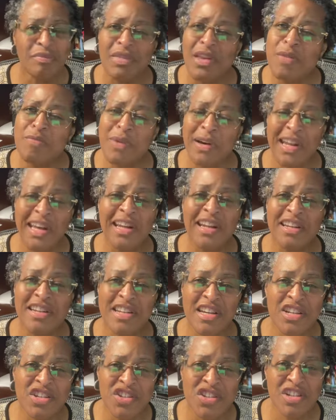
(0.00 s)
But in
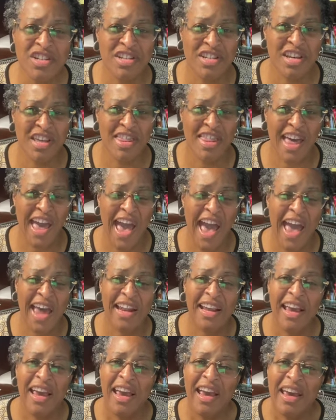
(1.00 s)
addition to that,
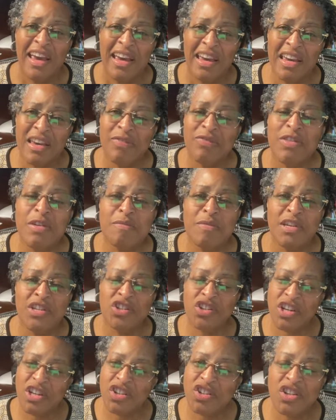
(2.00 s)
if the
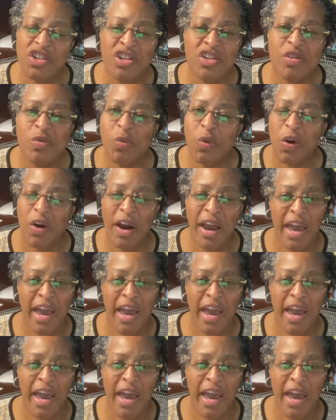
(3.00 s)
magicians were